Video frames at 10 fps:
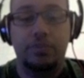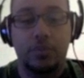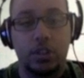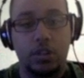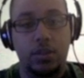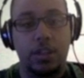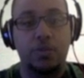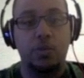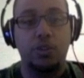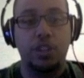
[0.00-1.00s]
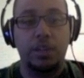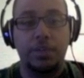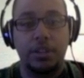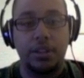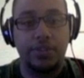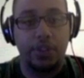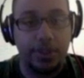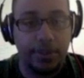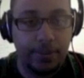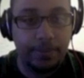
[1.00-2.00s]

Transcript: So that's what rotate update does for us.